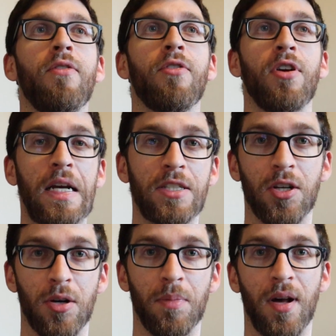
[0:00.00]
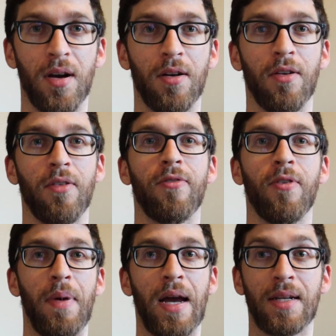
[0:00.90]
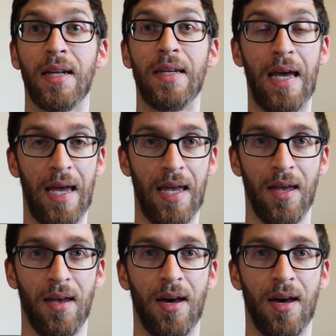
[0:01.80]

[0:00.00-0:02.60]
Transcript: for an external monitor for Mac today.